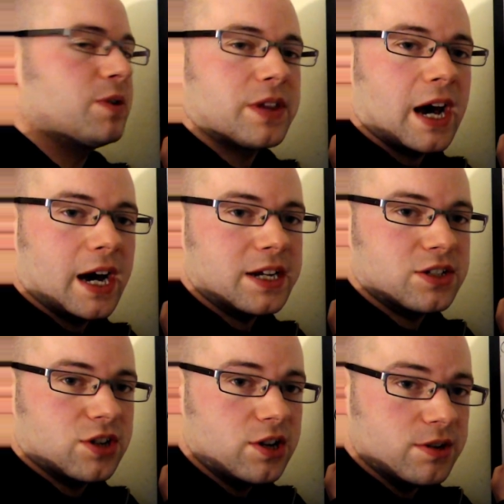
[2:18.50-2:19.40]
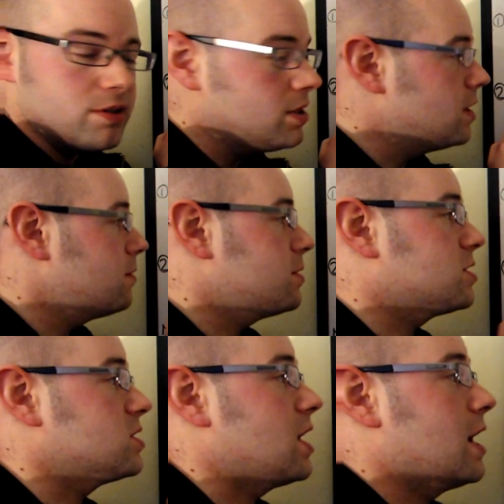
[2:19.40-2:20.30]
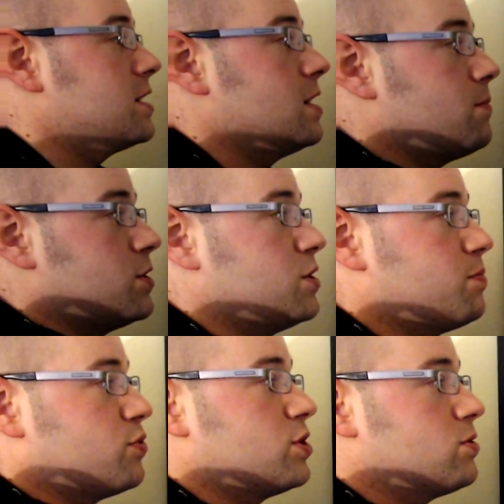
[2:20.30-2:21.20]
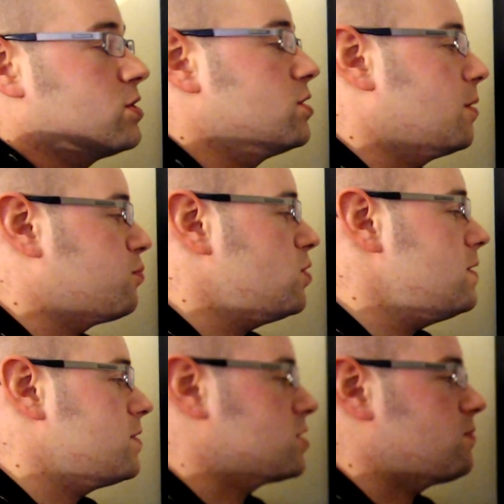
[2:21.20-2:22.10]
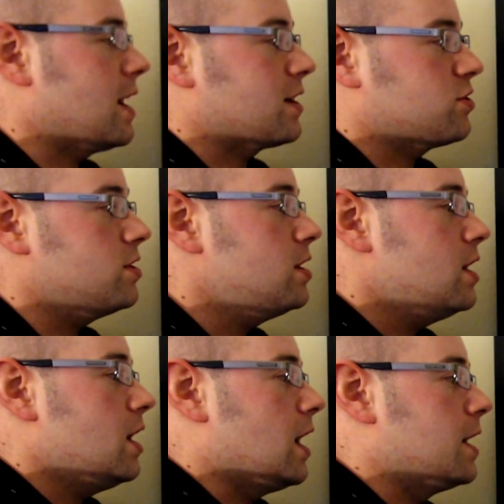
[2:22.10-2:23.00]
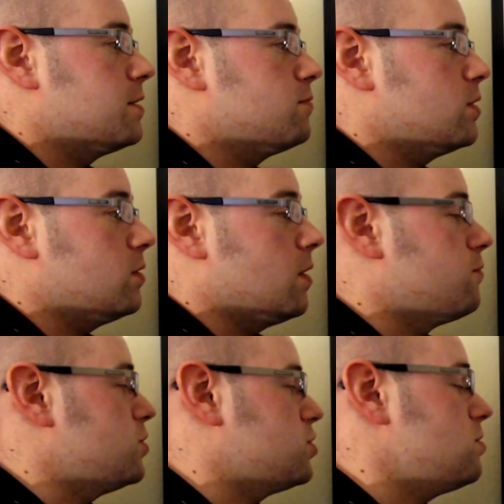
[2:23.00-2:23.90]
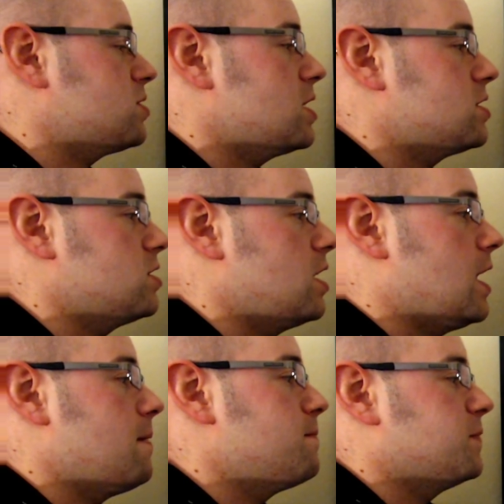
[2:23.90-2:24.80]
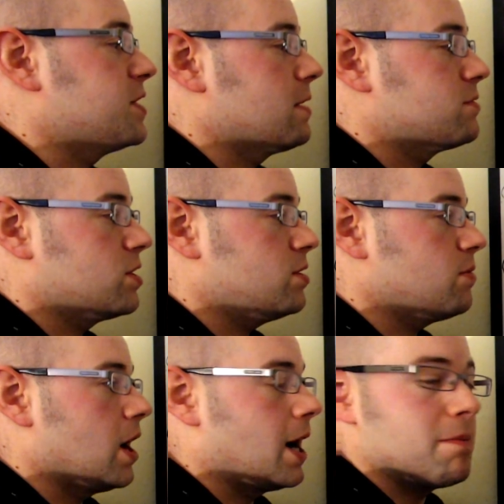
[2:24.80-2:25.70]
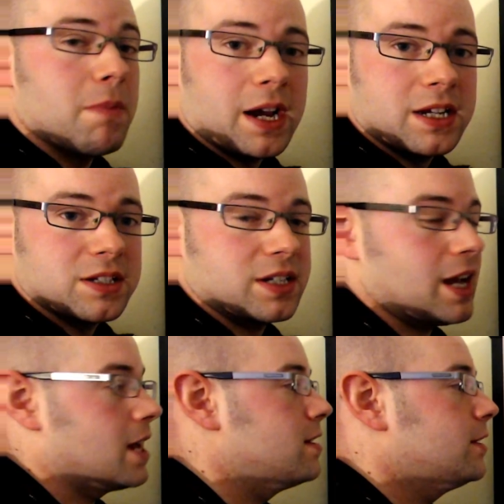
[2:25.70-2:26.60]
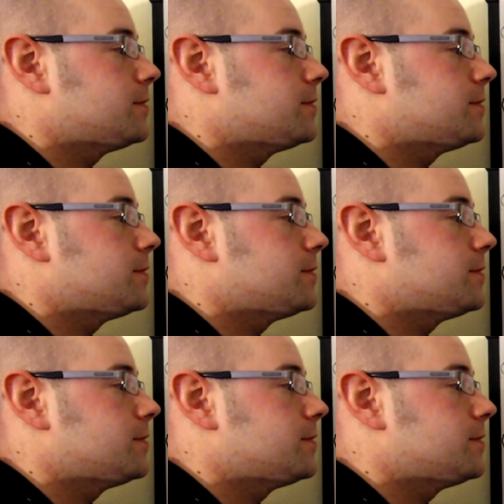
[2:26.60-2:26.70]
with I2, which is the iodine which you produced in your previous reaction, and it will reduce it um, down to I minus again,